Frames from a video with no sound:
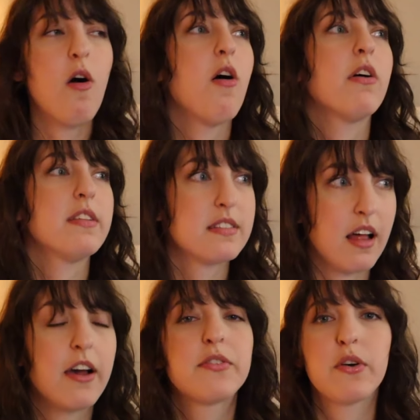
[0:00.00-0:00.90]
all these
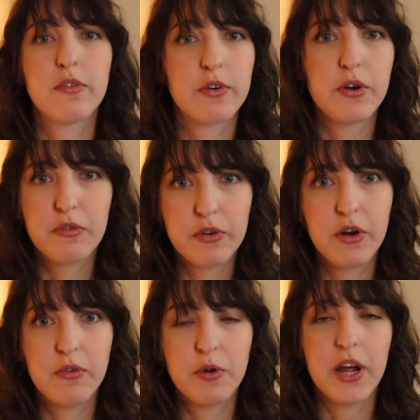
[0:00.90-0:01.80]
lives over and over and
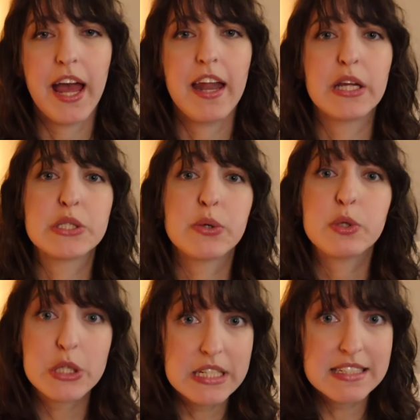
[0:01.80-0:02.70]
over again. So
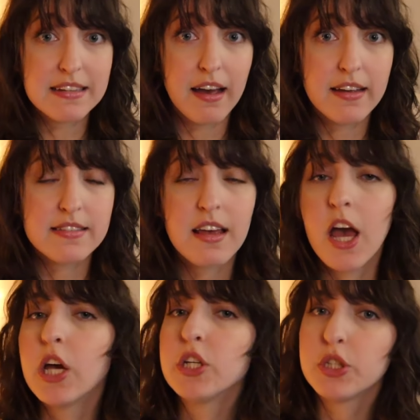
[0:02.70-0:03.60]
she decides
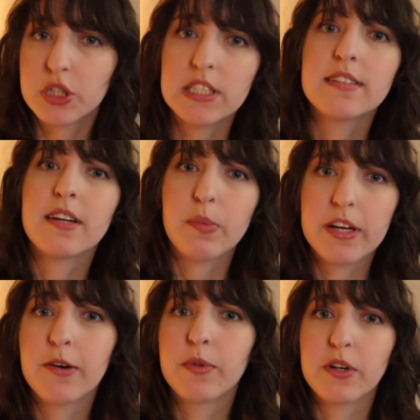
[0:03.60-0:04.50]
she's going to
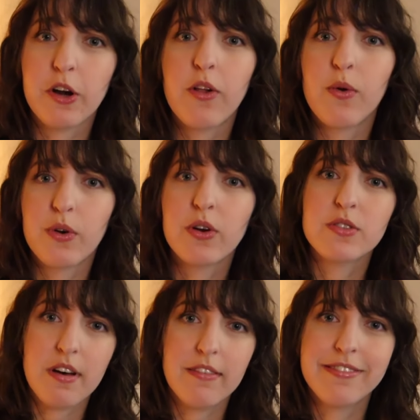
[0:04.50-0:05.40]
become the Dark Lord
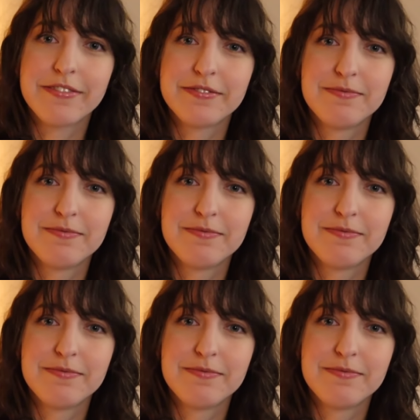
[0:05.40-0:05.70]
herself.